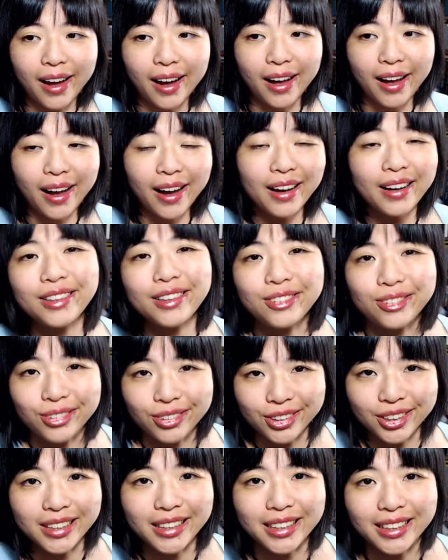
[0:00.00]
I
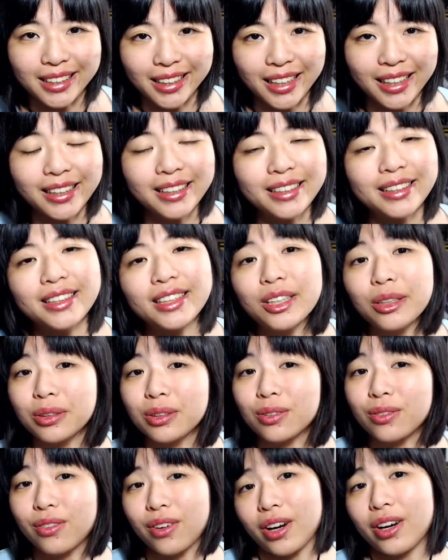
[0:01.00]
really liked it. It
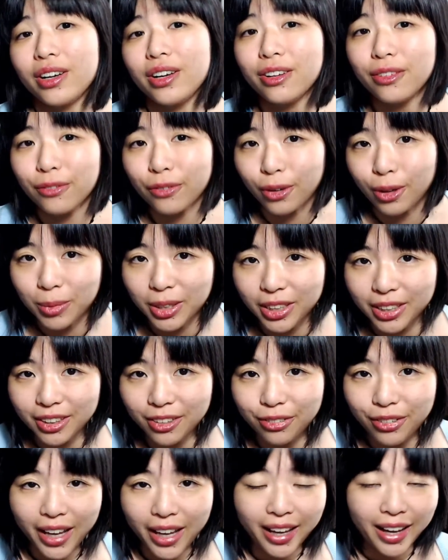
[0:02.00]
was very
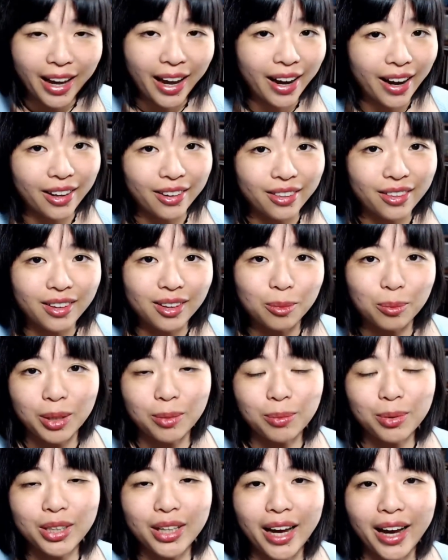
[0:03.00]
informative, and I thought
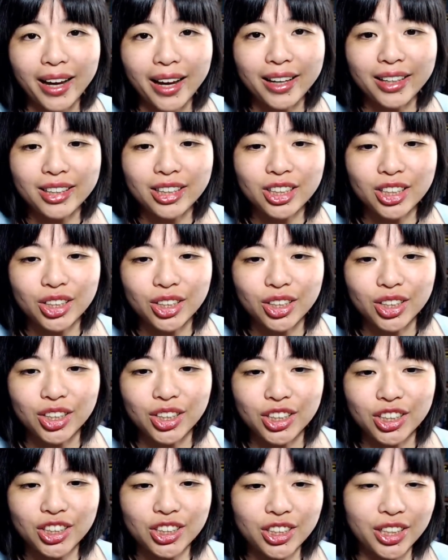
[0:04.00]
maybe I
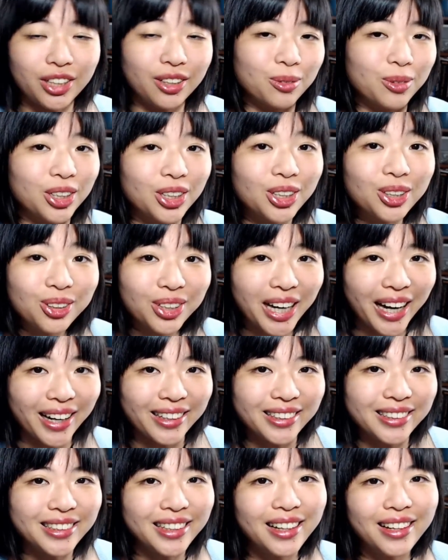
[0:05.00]
could share it with you
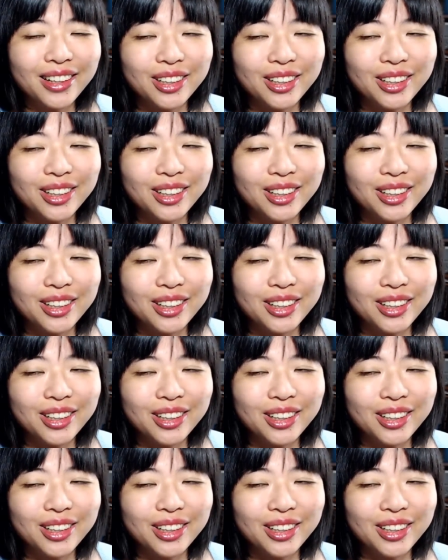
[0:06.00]
guys.